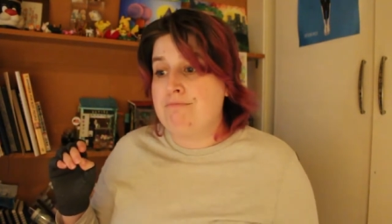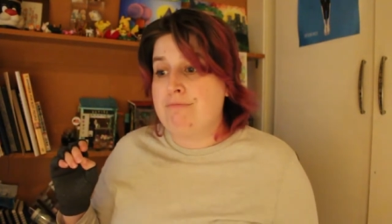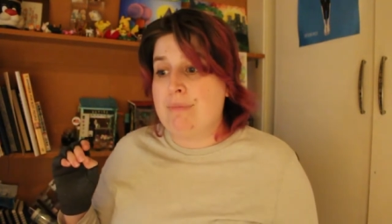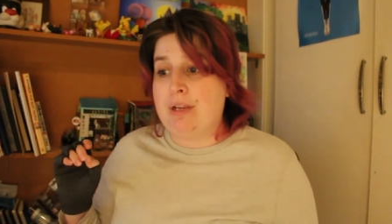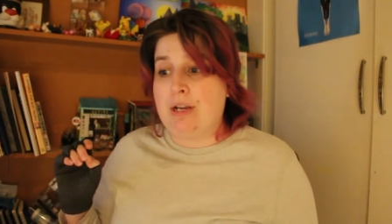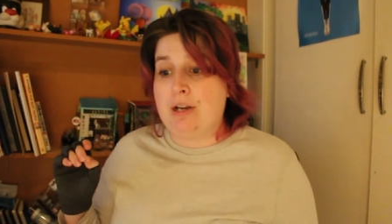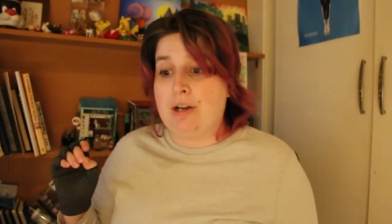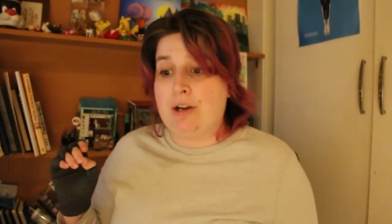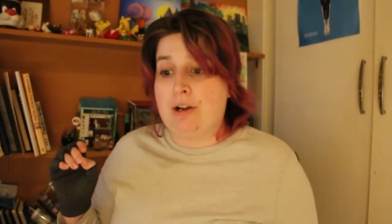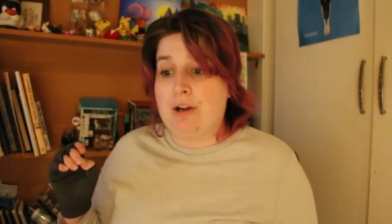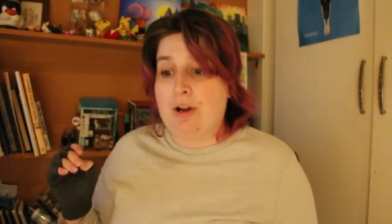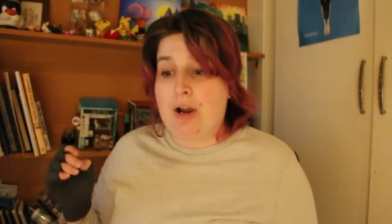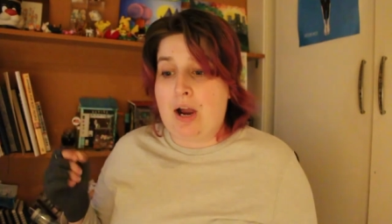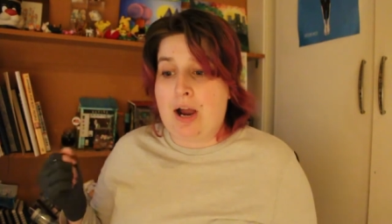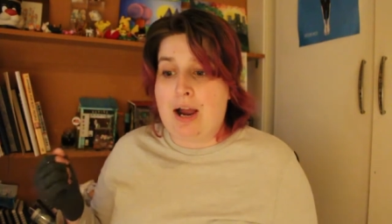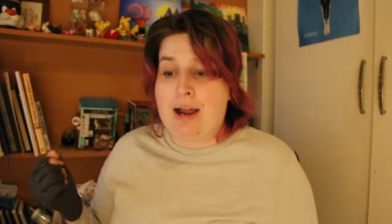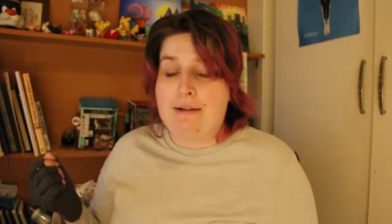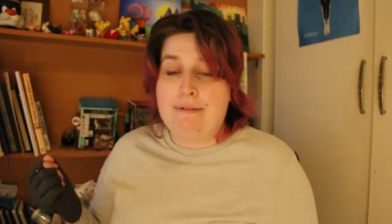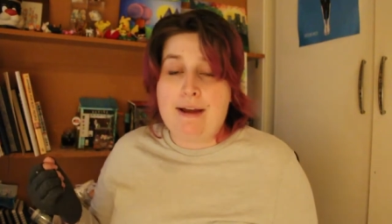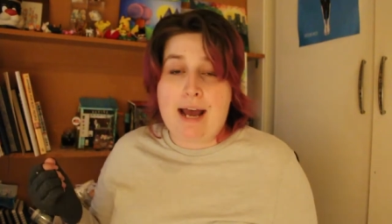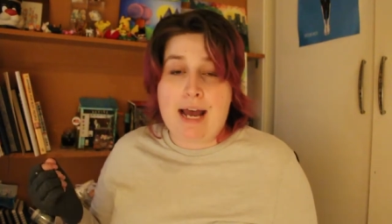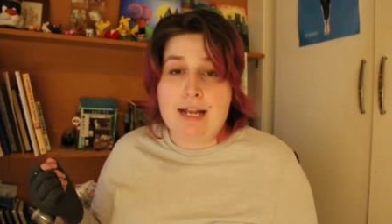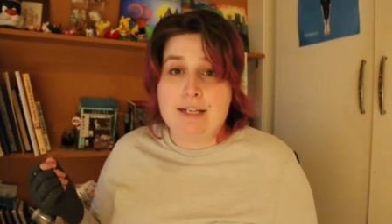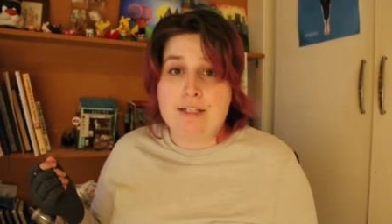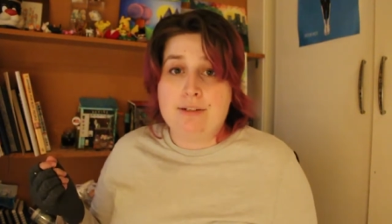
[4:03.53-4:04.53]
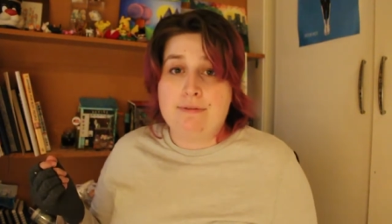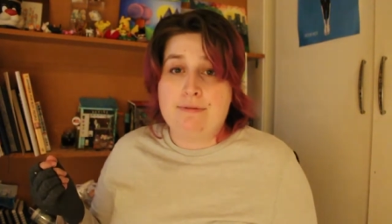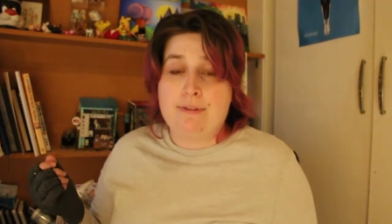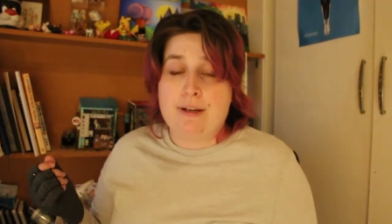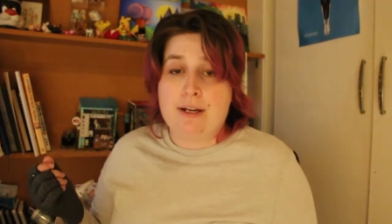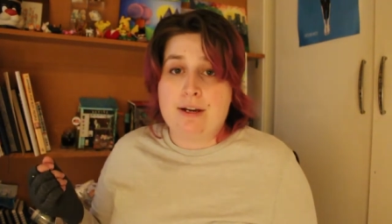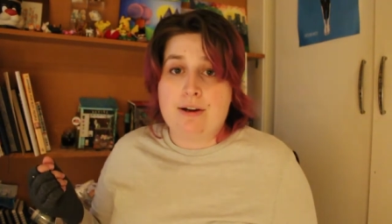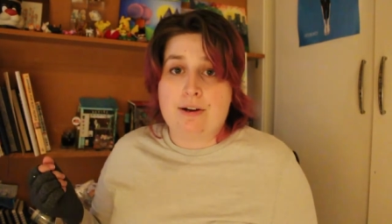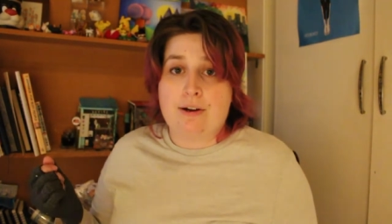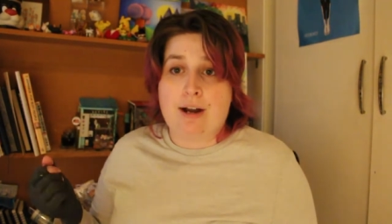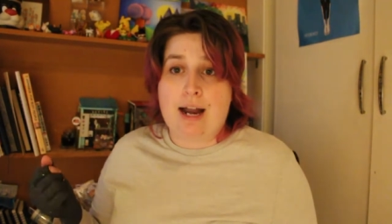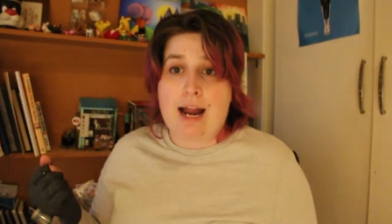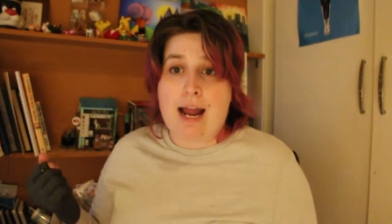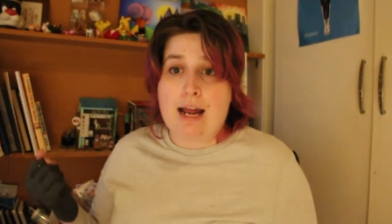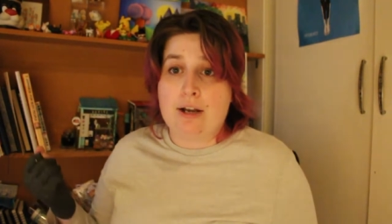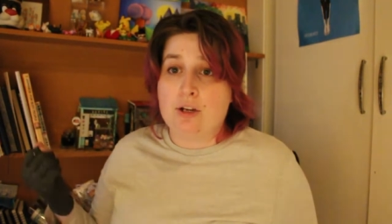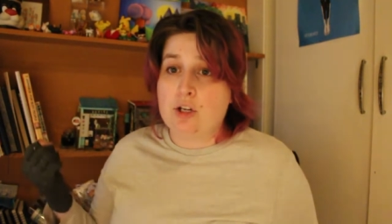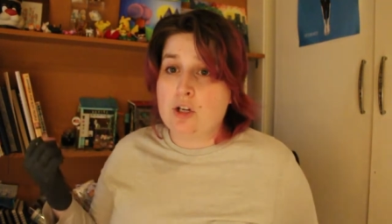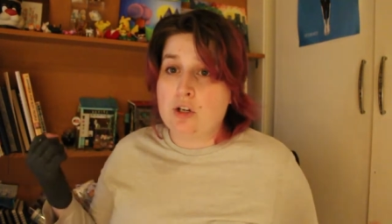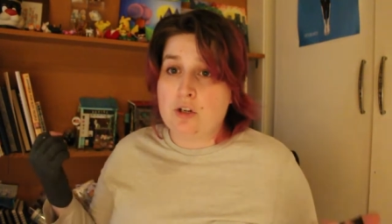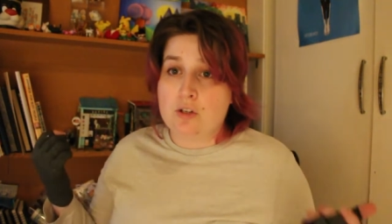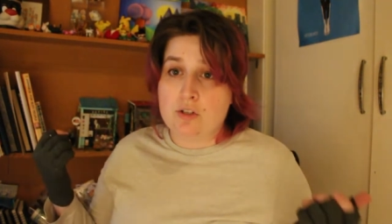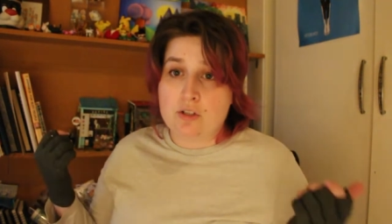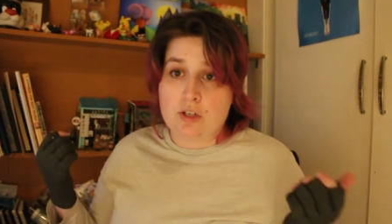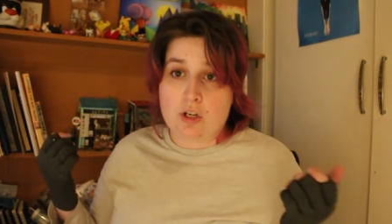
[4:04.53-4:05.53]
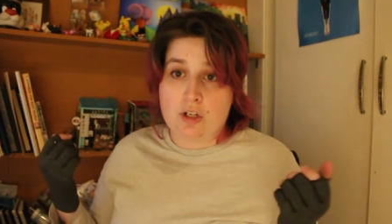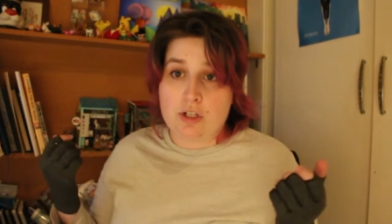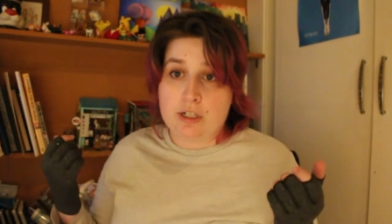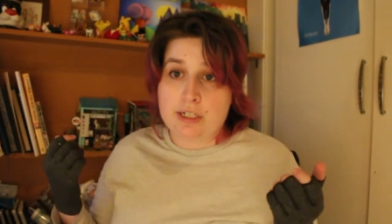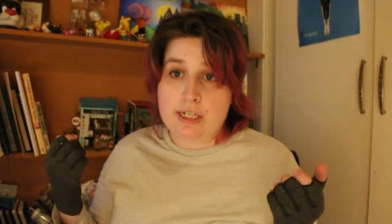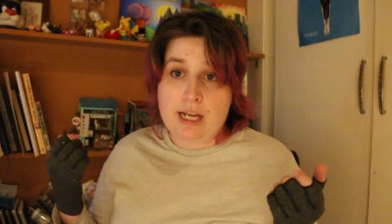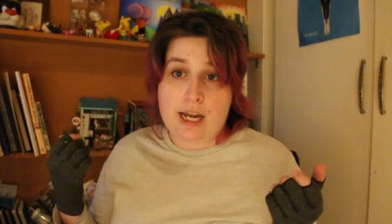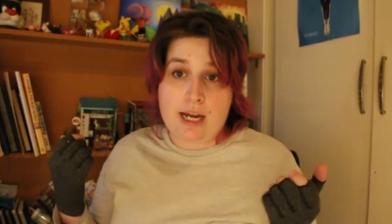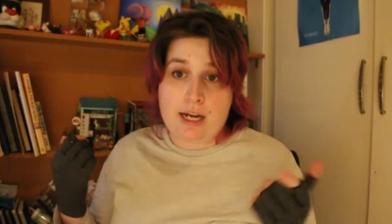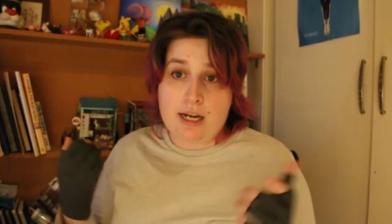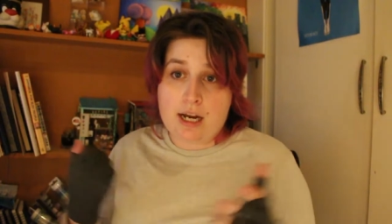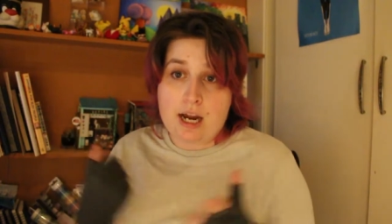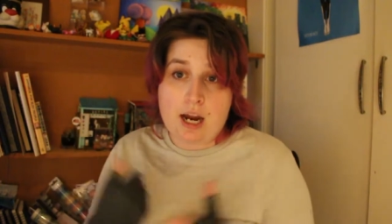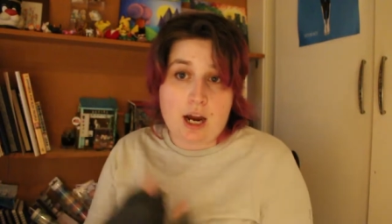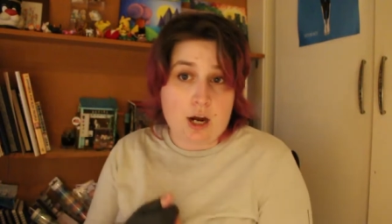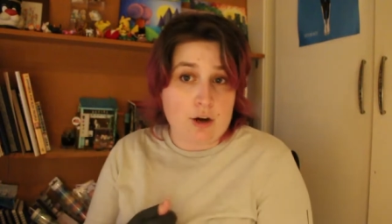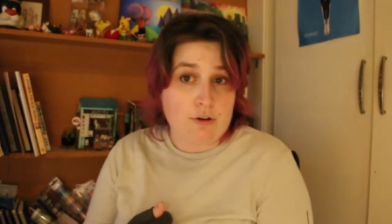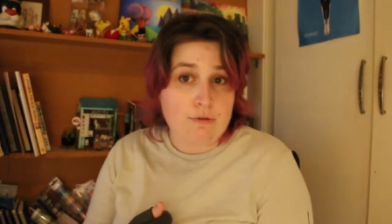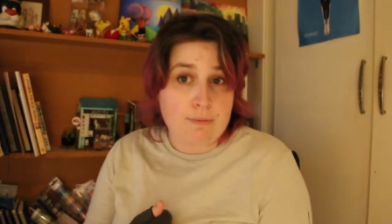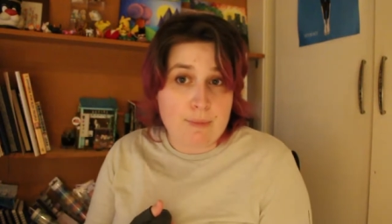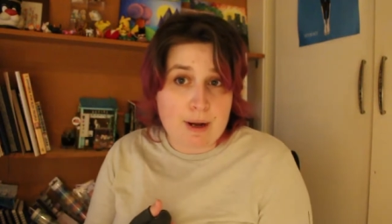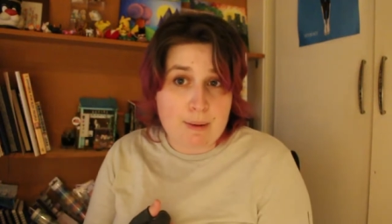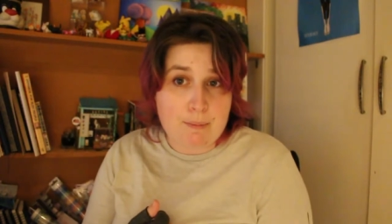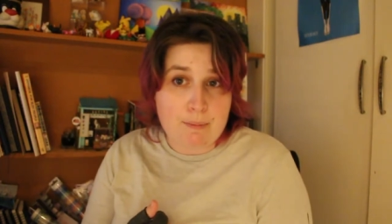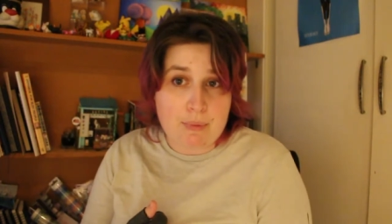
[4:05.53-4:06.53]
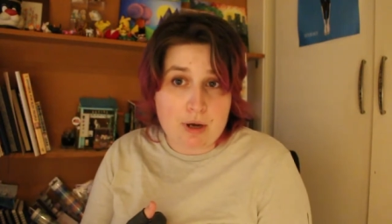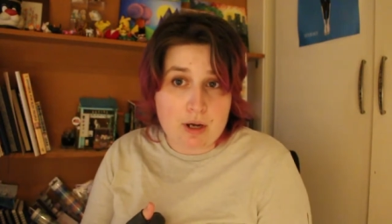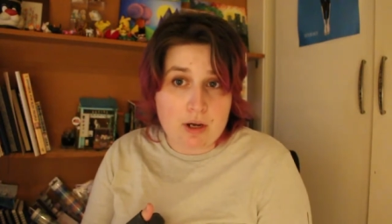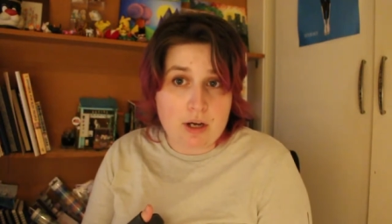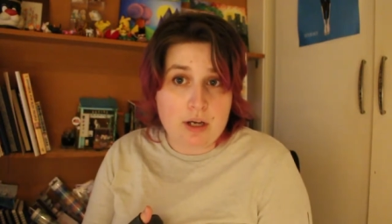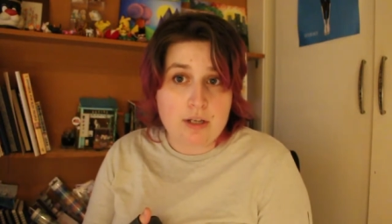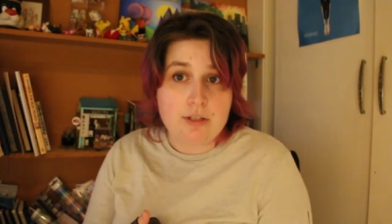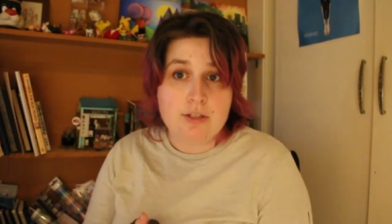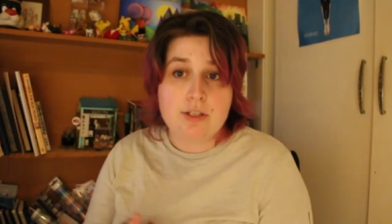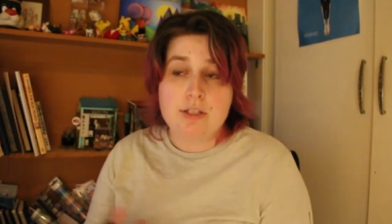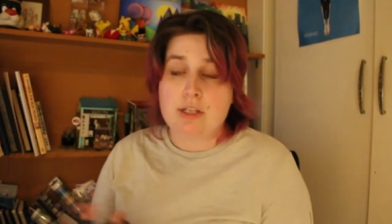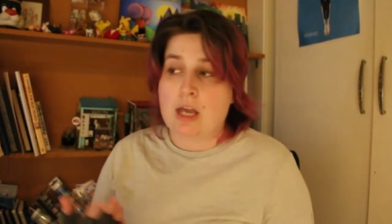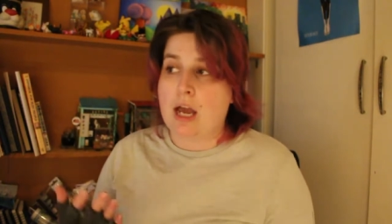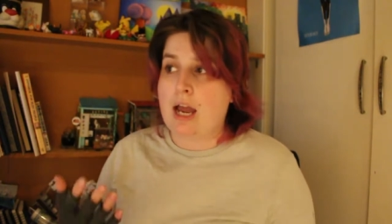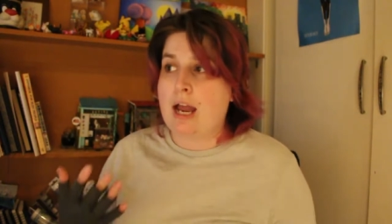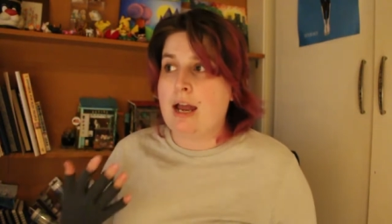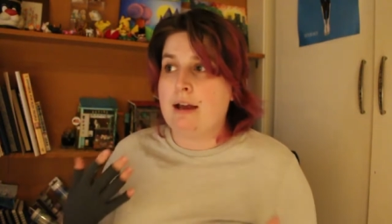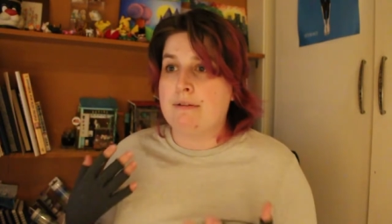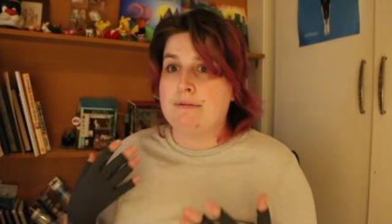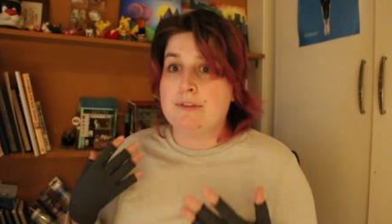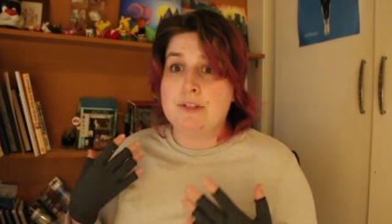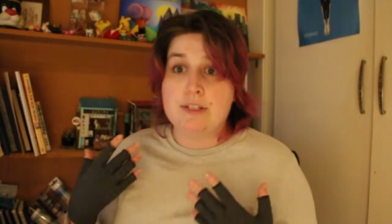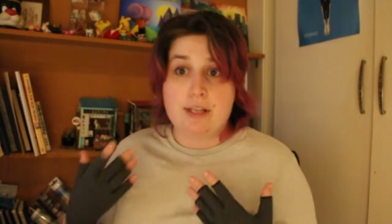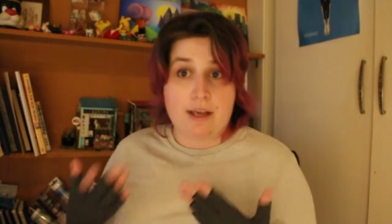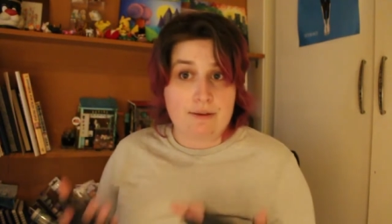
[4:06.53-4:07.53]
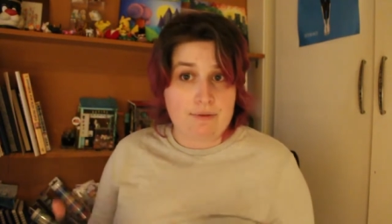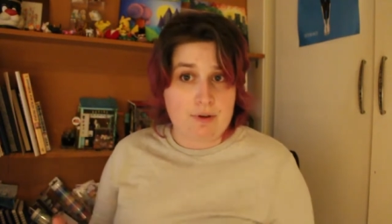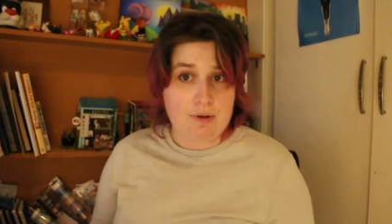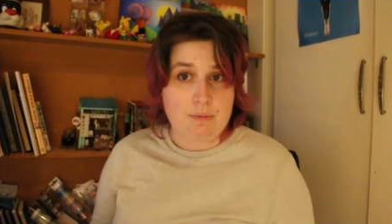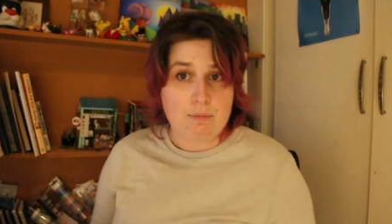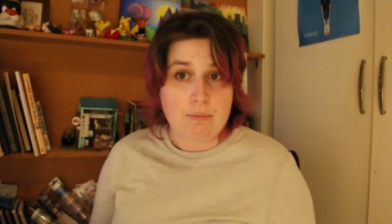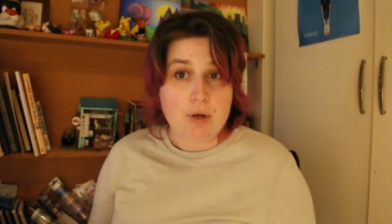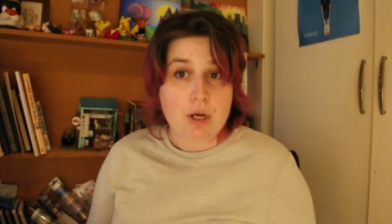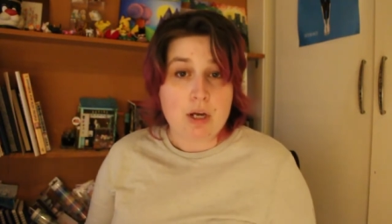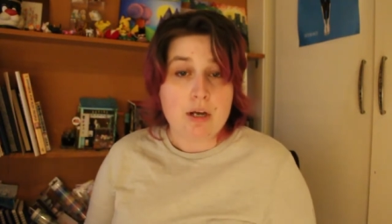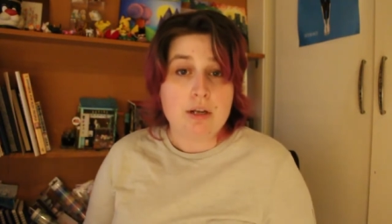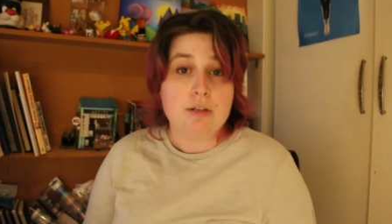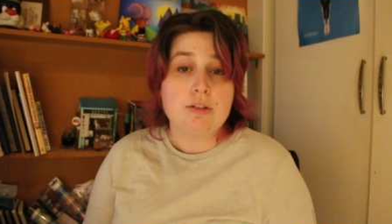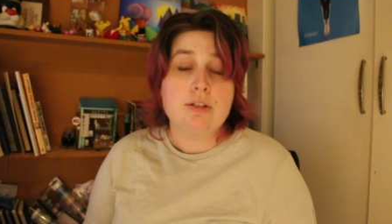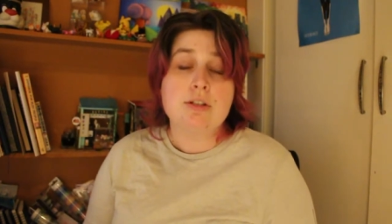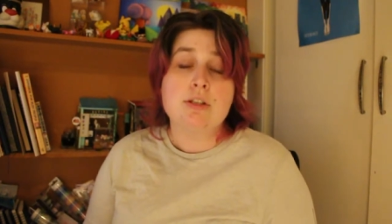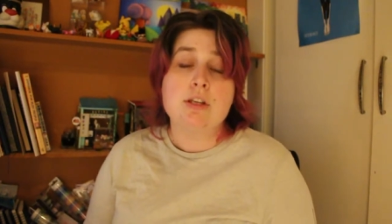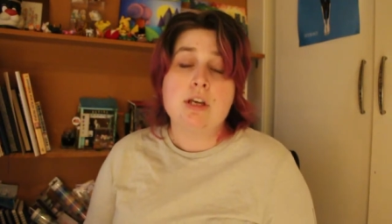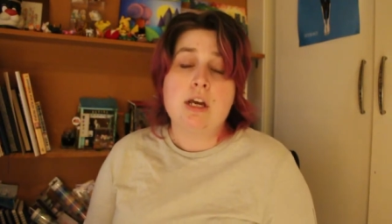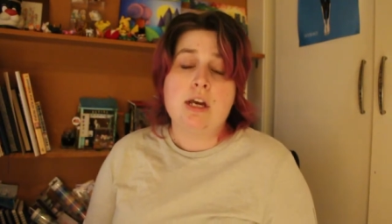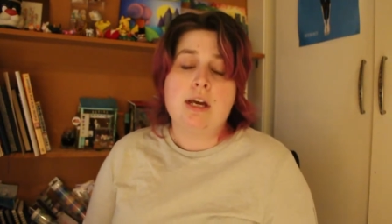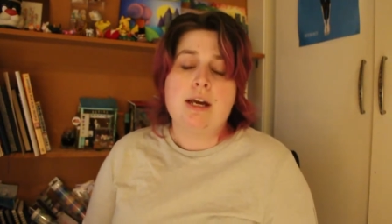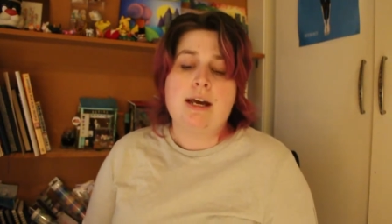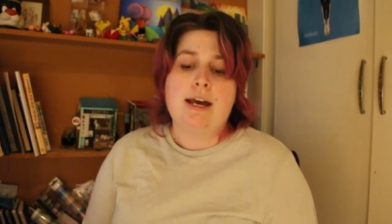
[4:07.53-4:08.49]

you know, I've had to figure out who's going to take care of my birds. I have seven birds.